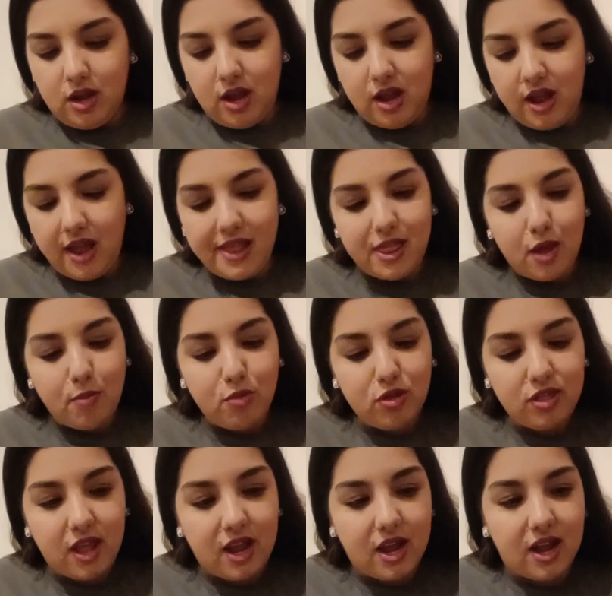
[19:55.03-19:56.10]
it's almost
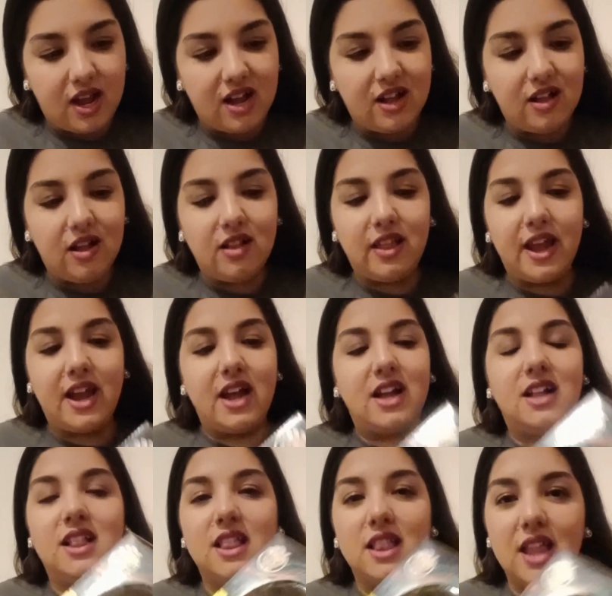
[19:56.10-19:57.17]
like a
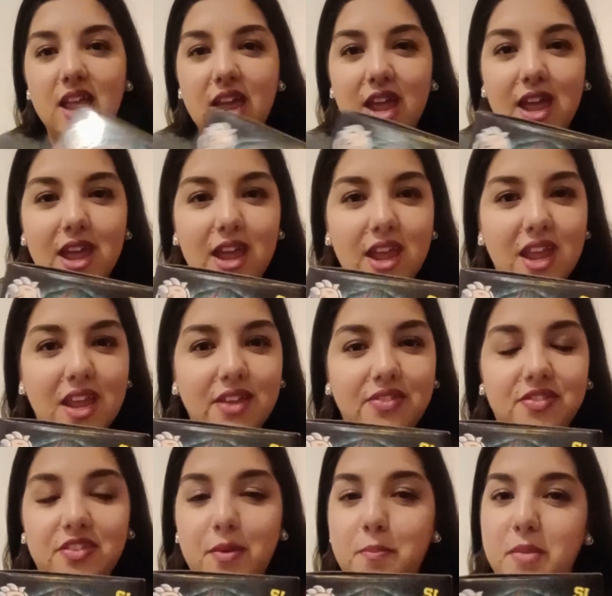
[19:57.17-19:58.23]
clay
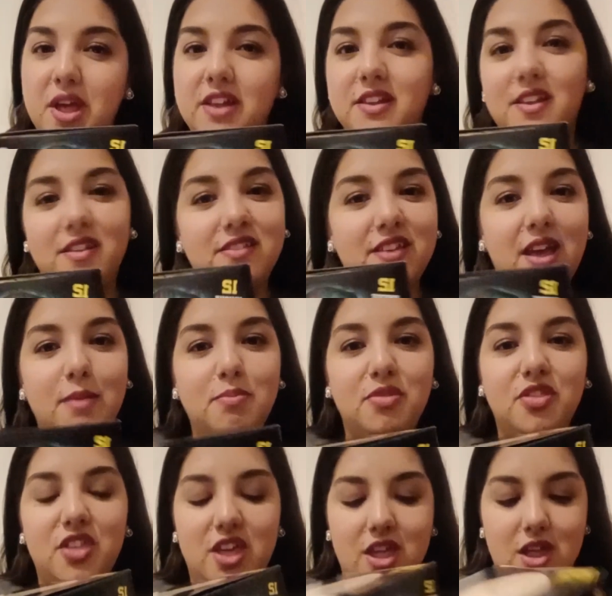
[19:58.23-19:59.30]
cement type
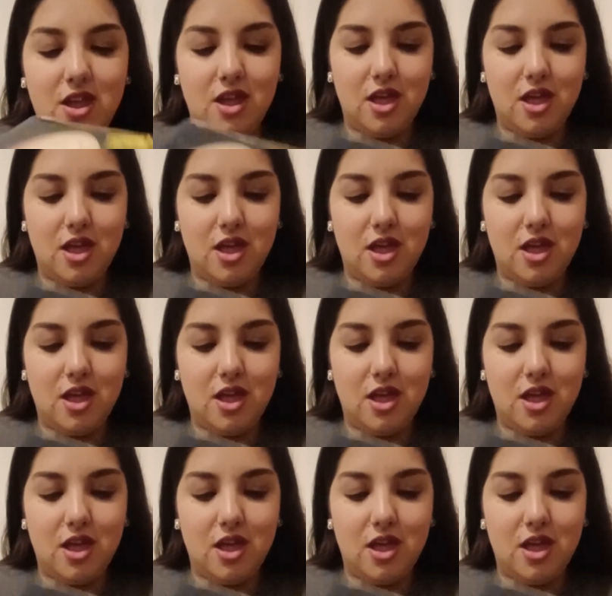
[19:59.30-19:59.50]
thing.